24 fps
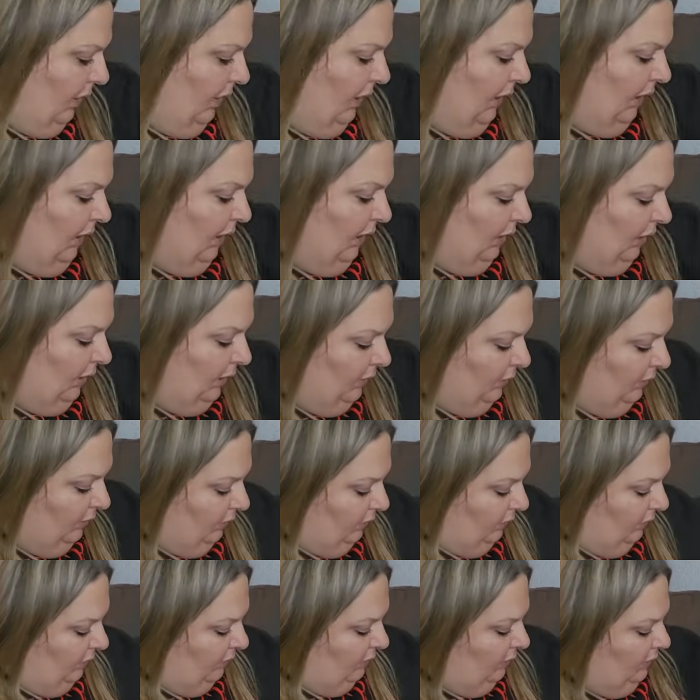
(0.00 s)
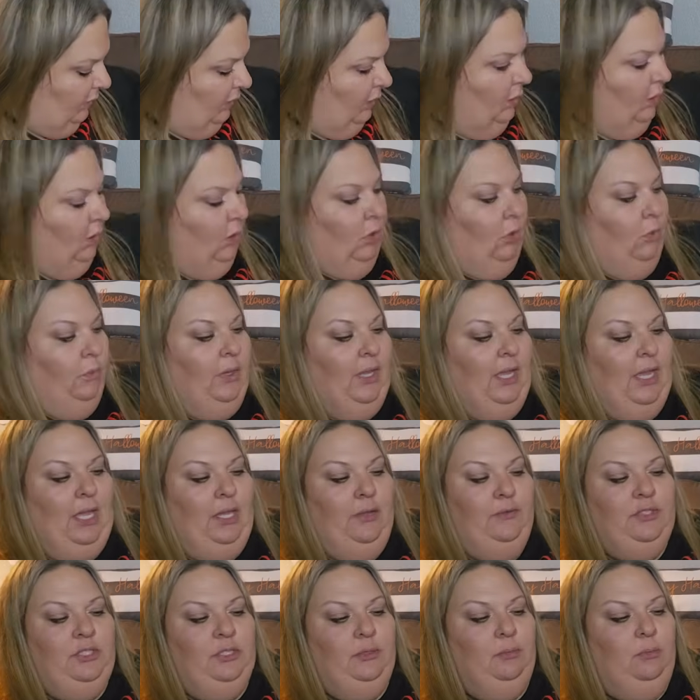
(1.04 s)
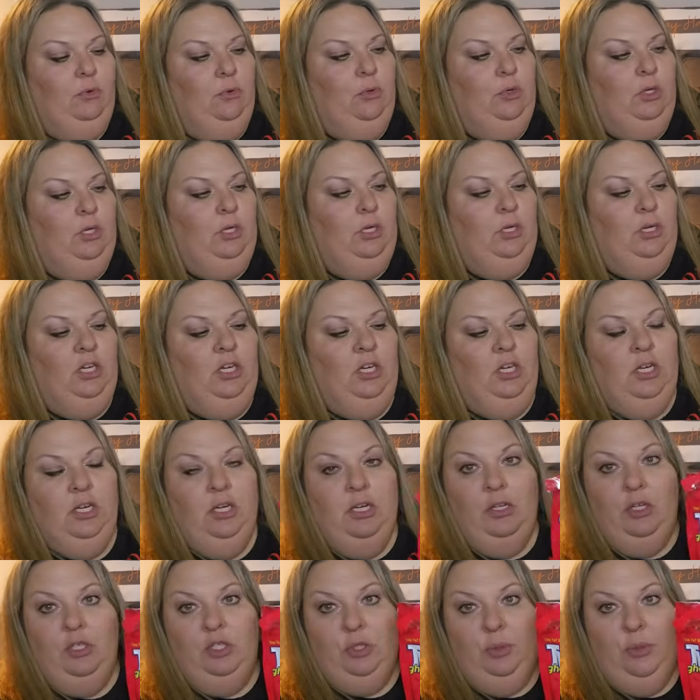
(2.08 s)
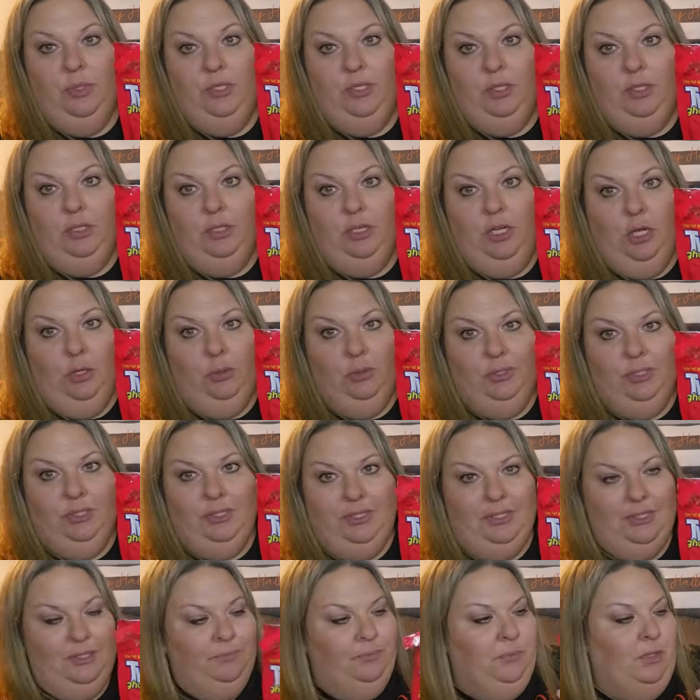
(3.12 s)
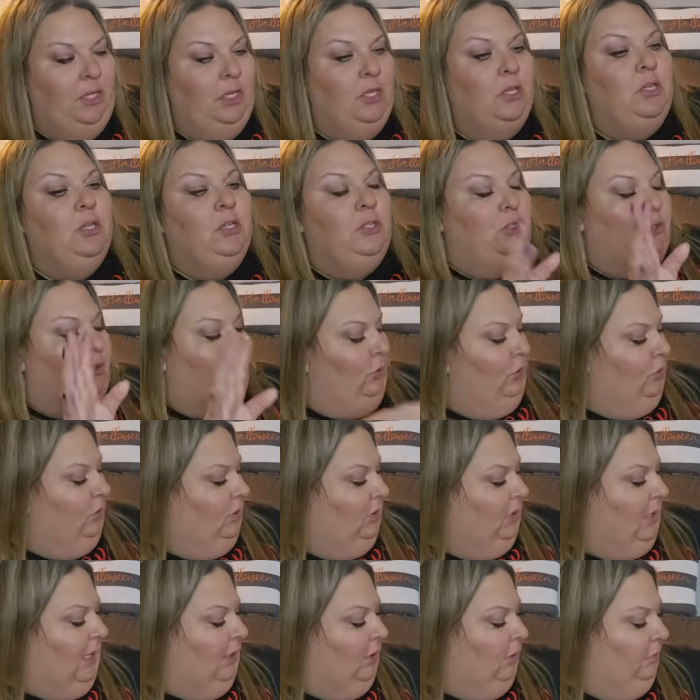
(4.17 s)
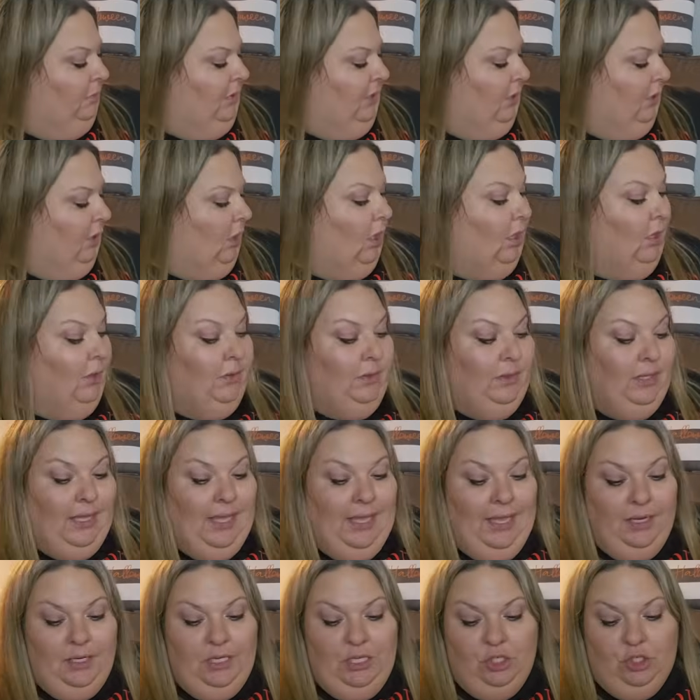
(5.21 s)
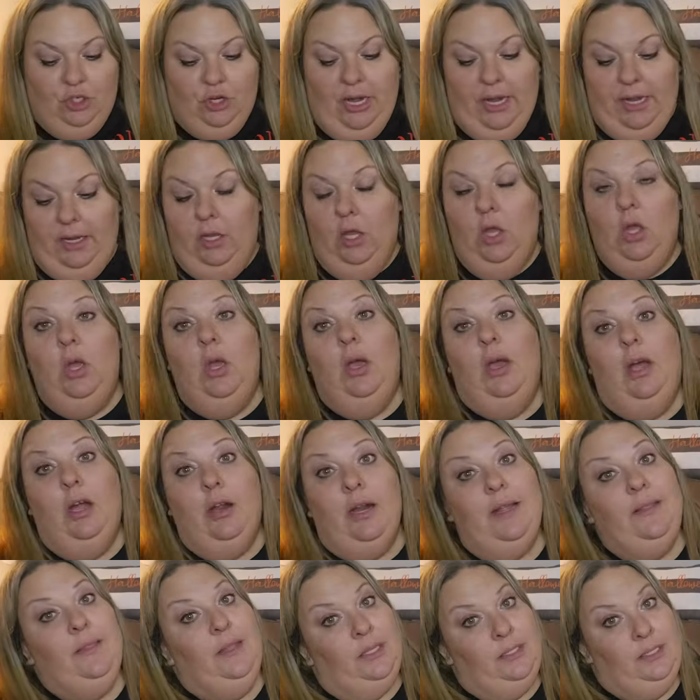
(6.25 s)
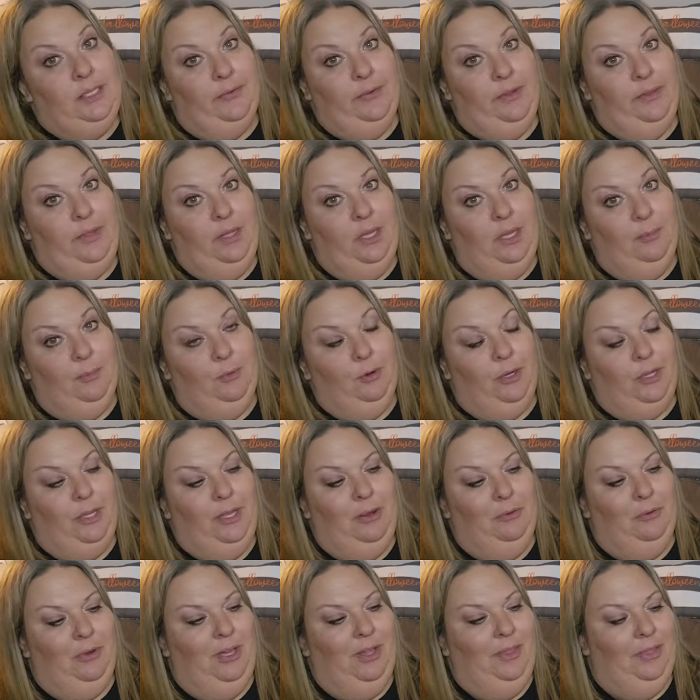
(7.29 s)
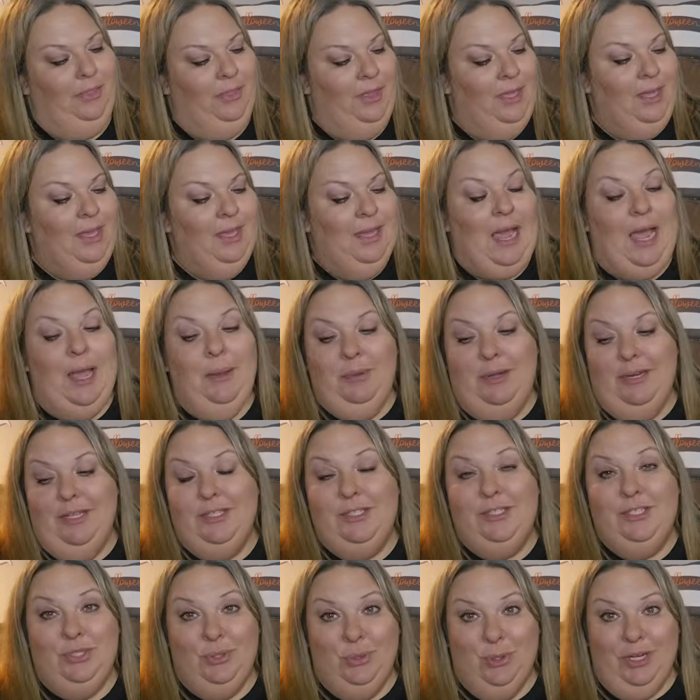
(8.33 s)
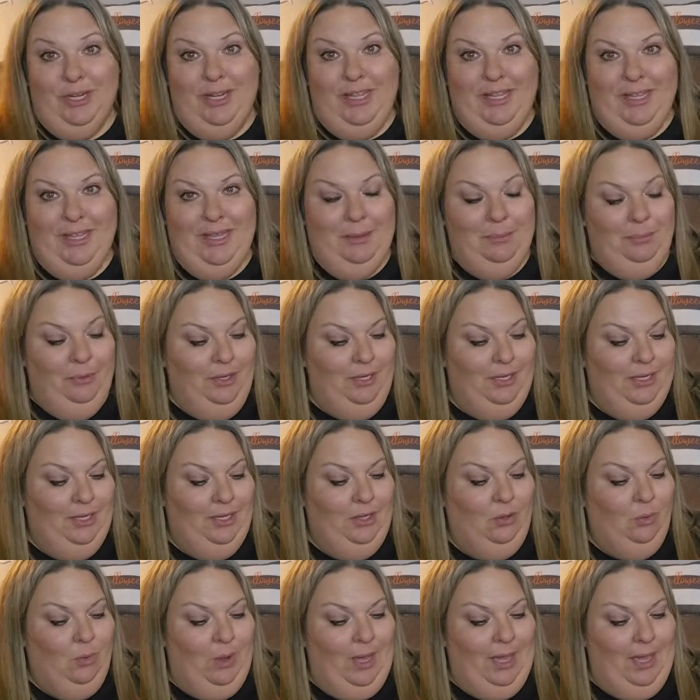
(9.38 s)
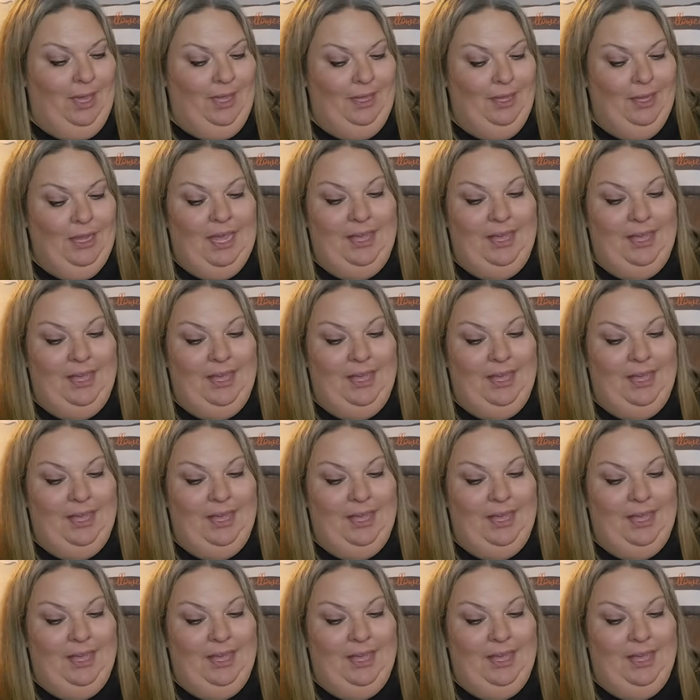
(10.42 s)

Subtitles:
And we have some more Twizzler ghosts. So that'll be on the candy tray. All right, that's everything I'm working with. I'm going to sort it and put it away.